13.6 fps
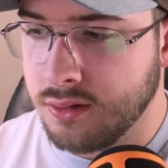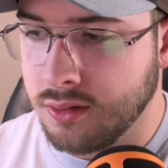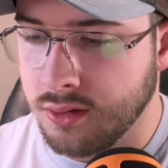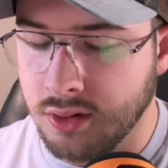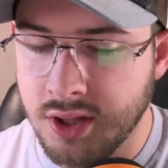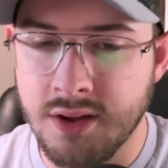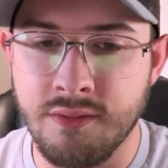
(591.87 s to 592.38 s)

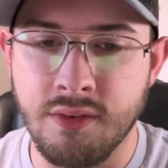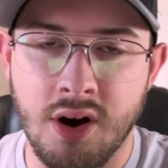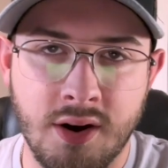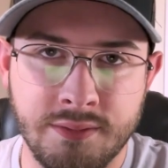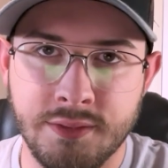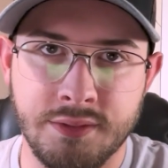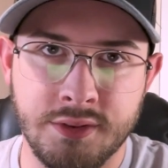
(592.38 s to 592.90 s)
live
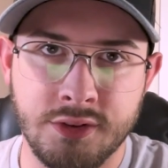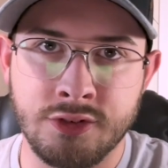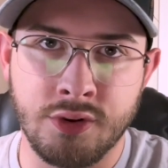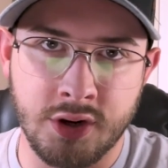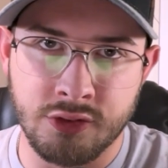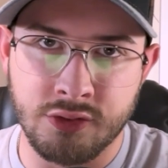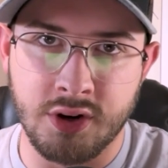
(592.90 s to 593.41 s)
off of the
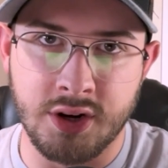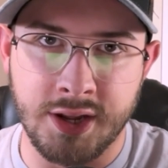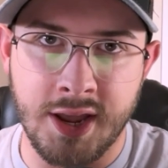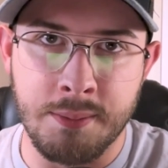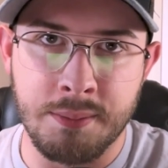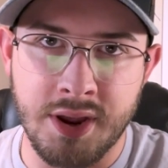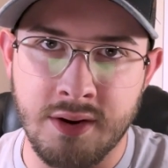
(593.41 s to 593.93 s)
strength training
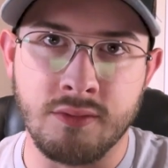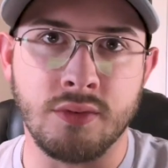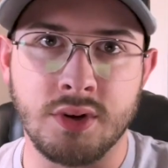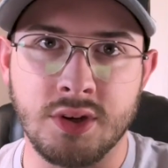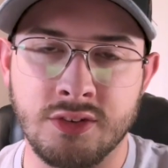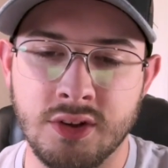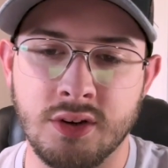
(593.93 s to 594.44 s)
app
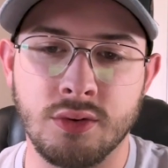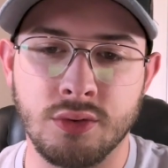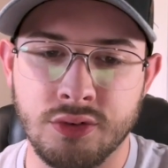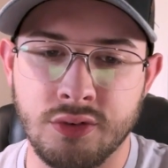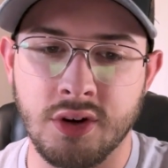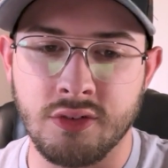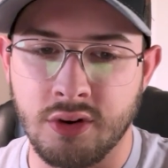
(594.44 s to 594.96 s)
every single
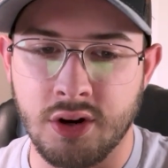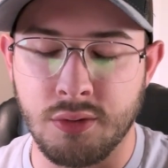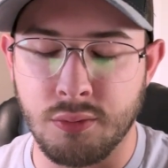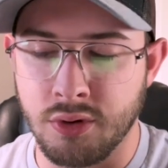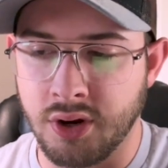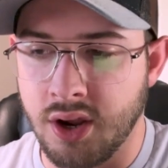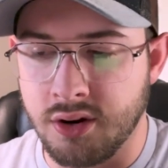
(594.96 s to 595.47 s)
strength training
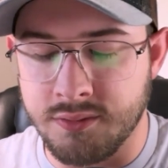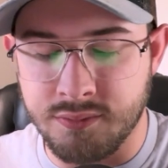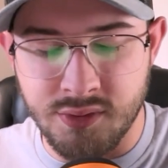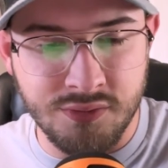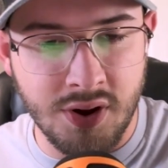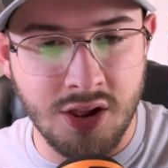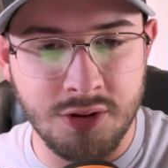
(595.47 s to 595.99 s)
workout. And if you
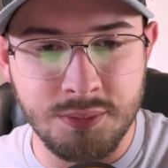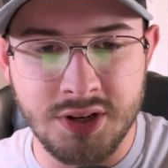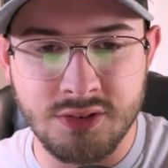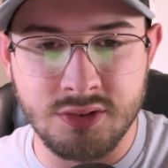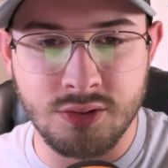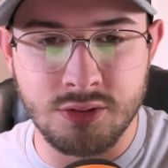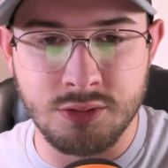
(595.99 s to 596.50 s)
follow me
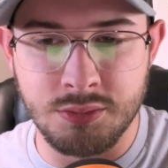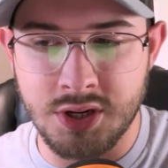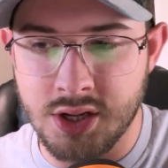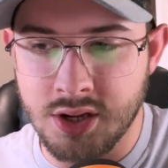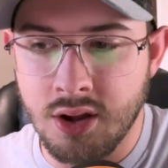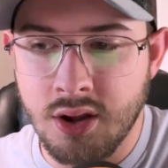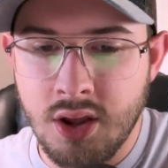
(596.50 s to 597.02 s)
on social
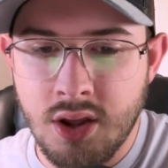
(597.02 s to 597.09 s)
media,